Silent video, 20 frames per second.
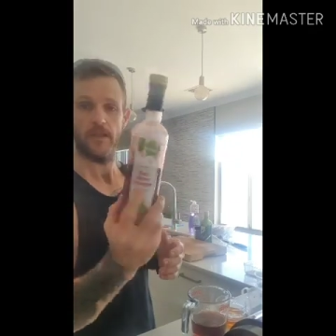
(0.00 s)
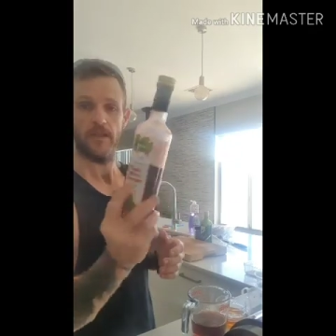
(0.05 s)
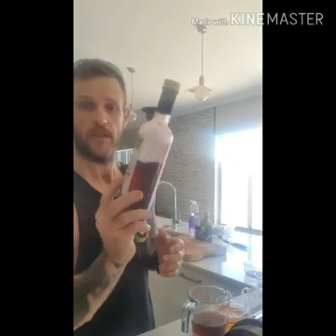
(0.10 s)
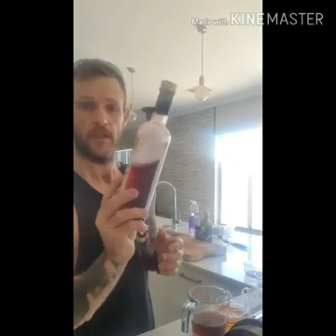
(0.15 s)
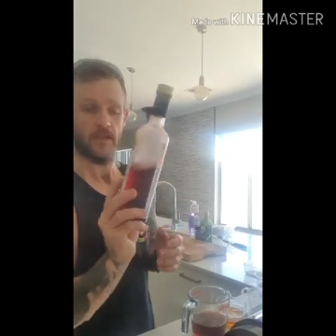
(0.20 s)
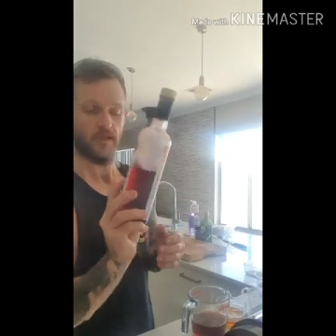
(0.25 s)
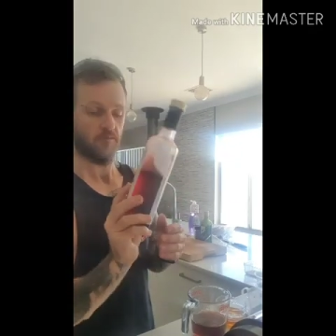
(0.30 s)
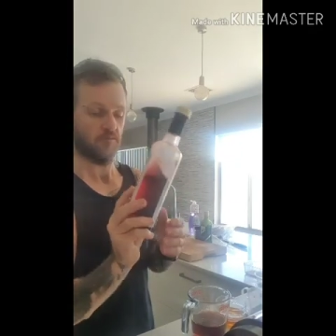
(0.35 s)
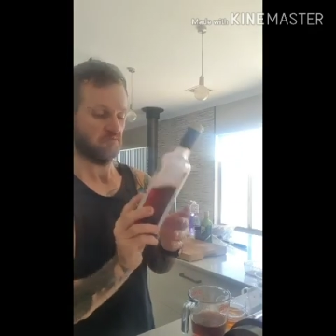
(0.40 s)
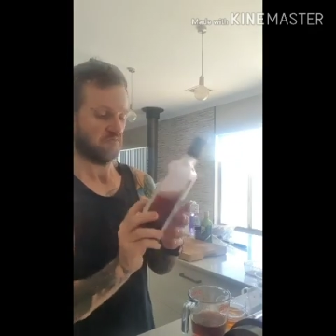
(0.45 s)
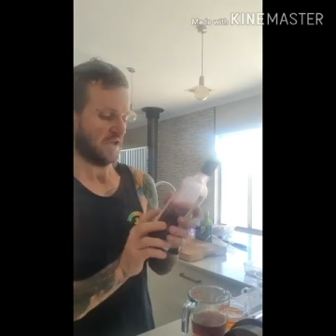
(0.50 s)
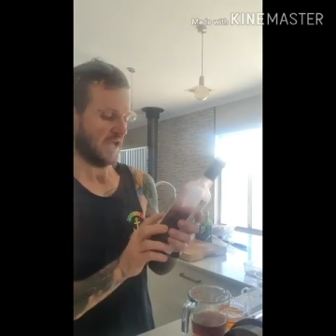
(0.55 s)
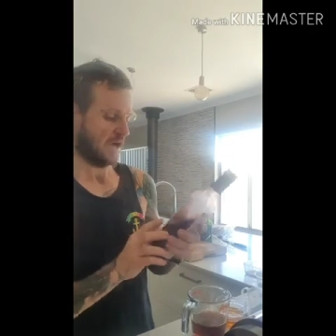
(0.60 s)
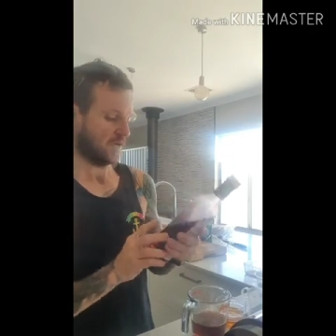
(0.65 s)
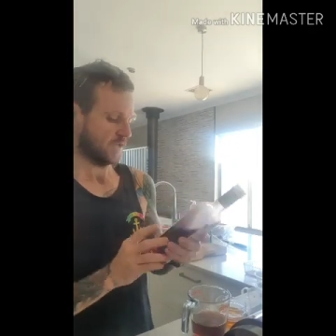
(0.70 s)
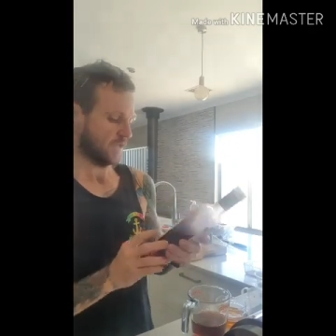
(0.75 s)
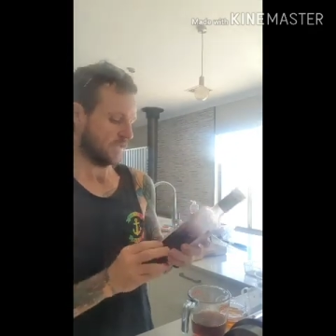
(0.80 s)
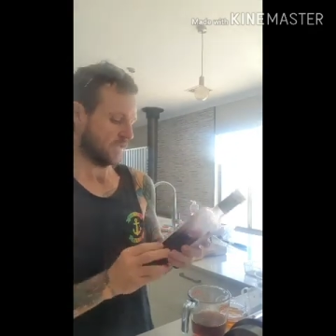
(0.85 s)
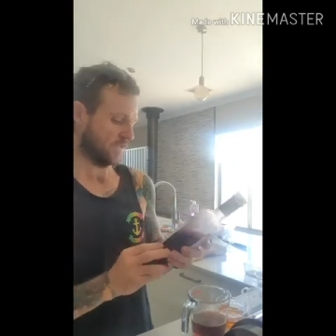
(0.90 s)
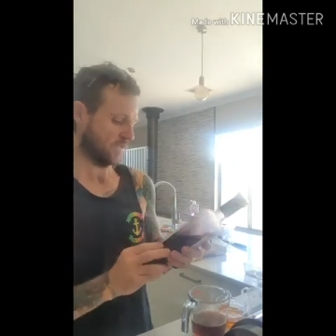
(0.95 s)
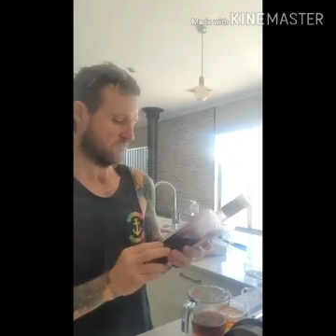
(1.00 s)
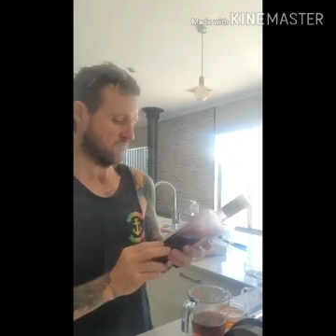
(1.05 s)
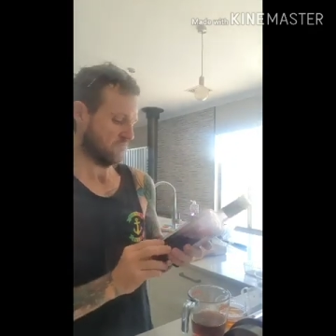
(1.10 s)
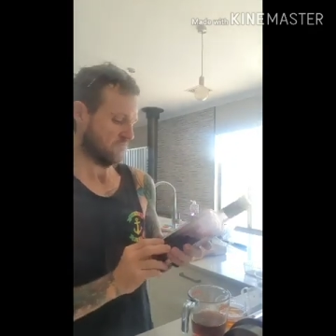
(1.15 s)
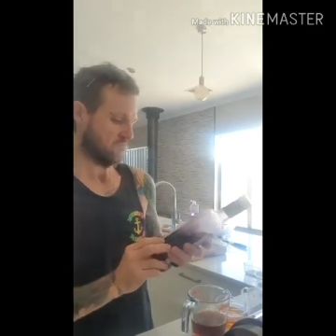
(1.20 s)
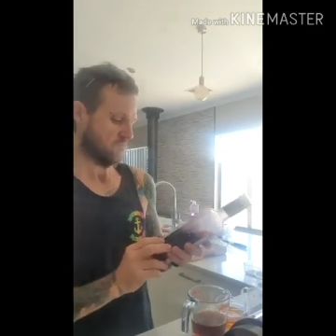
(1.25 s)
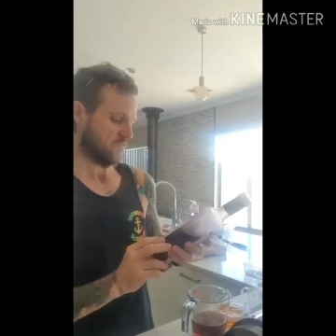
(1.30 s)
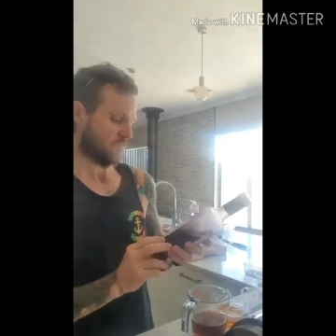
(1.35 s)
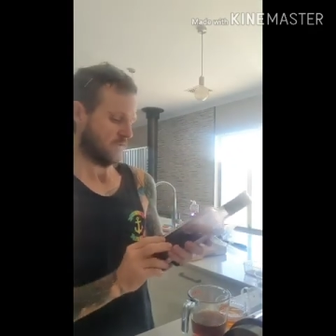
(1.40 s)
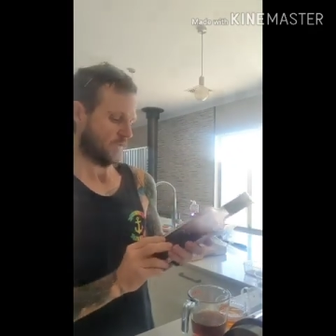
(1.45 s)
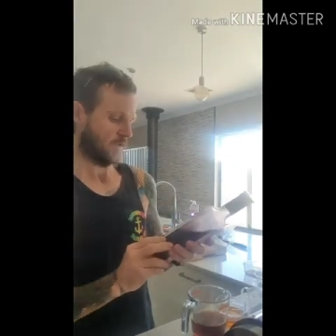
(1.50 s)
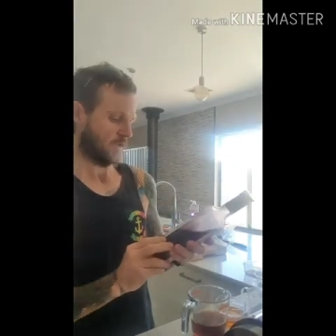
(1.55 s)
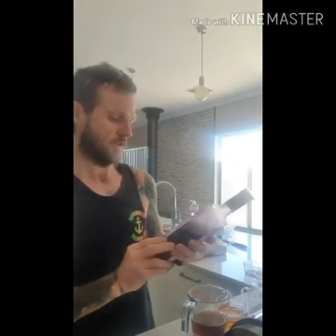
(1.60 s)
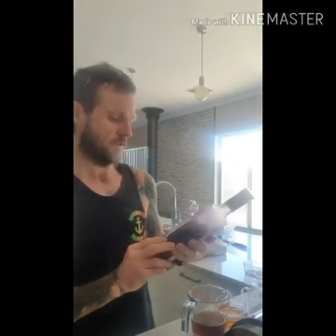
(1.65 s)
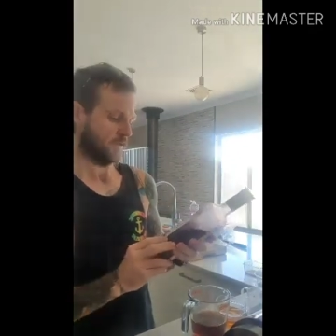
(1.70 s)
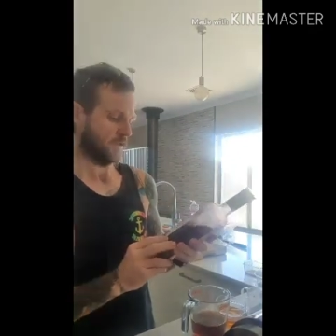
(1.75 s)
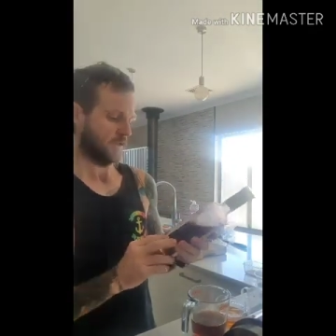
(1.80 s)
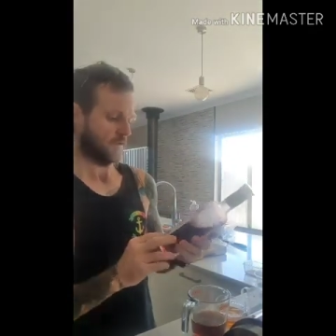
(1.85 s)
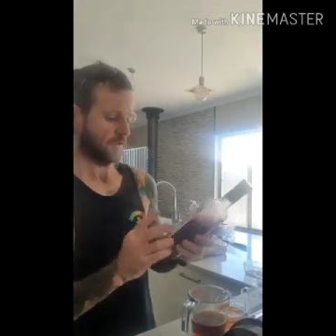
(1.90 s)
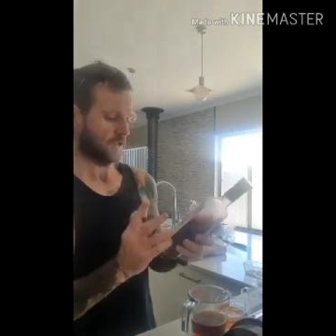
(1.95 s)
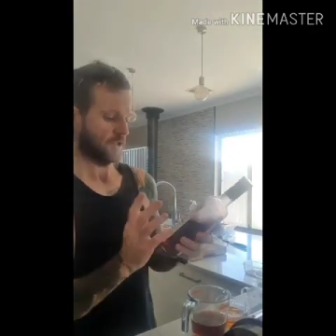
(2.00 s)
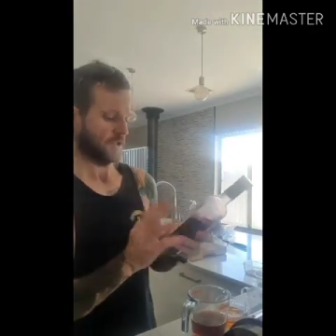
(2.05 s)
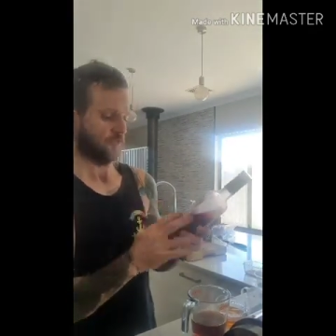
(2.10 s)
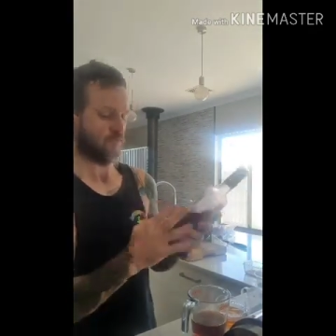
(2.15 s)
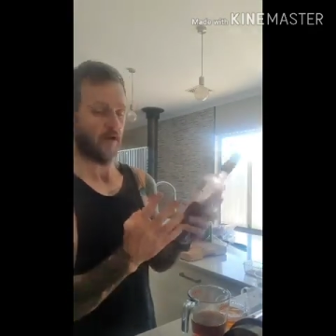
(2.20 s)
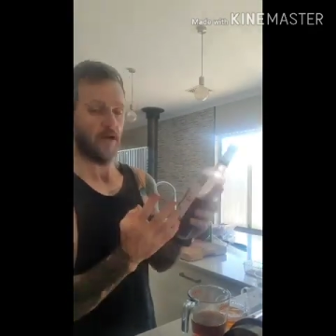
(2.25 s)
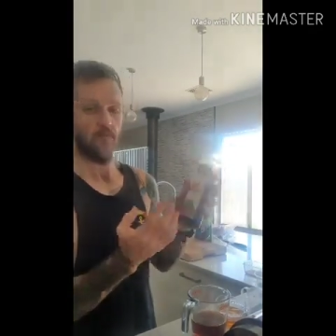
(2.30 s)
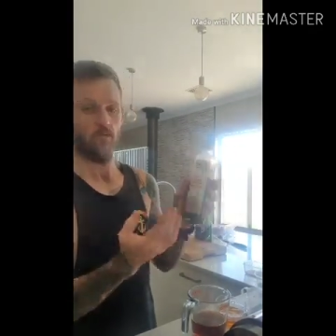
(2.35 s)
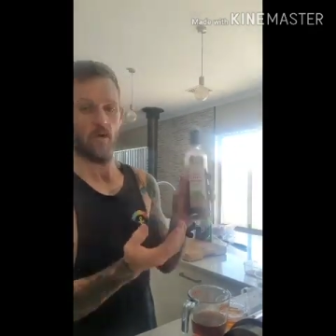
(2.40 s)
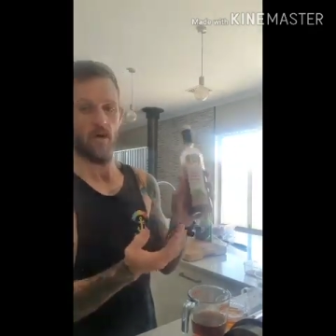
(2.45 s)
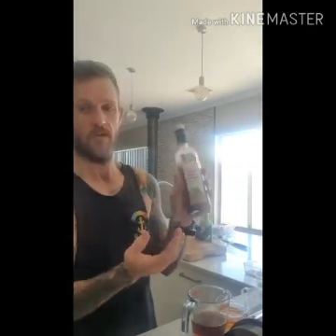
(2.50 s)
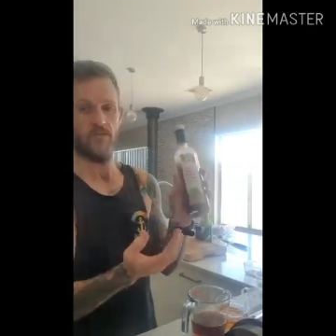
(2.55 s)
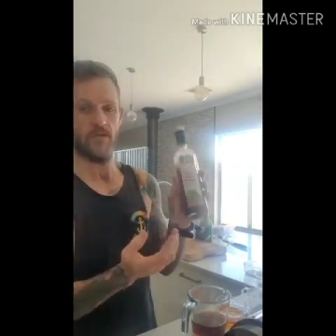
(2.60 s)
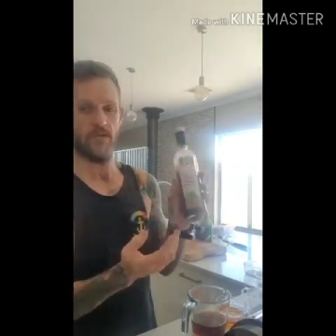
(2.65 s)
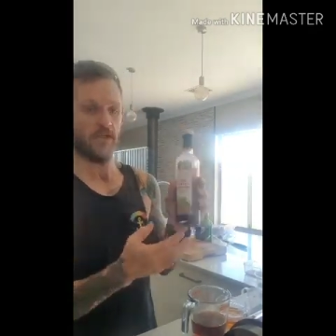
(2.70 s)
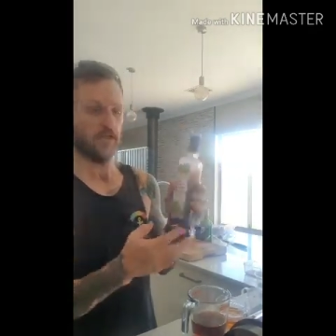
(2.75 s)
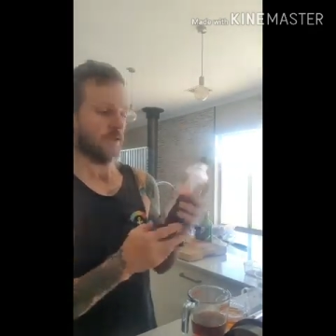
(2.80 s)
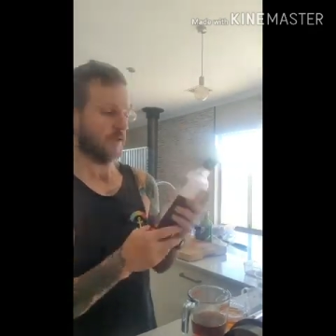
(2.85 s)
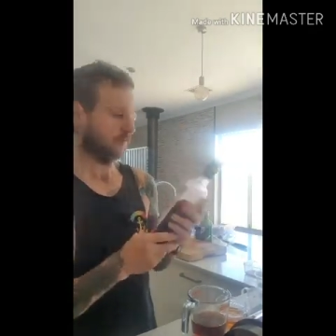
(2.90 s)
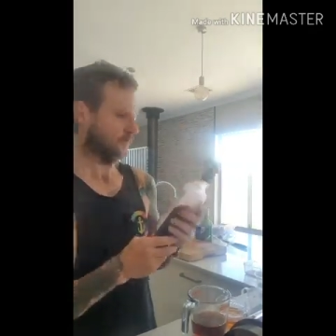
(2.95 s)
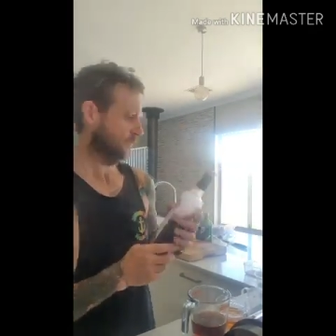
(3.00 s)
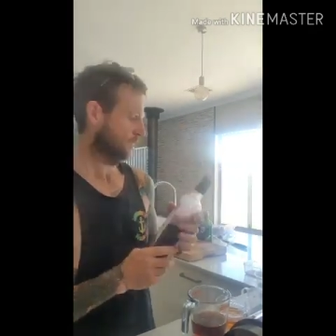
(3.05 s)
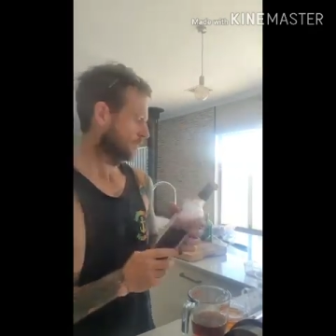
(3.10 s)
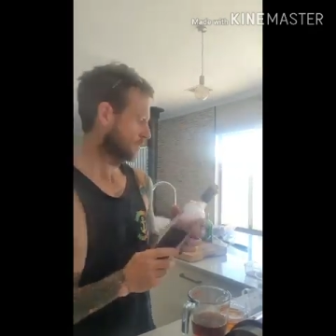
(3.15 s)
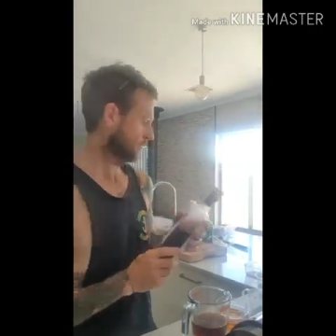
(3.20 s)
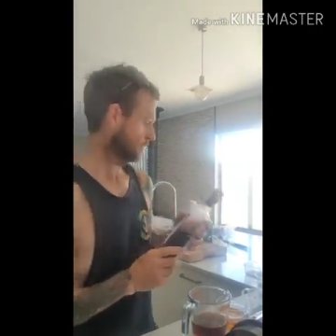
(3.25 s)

Aldi's, that sort of stuff. It's just red wine vinegar.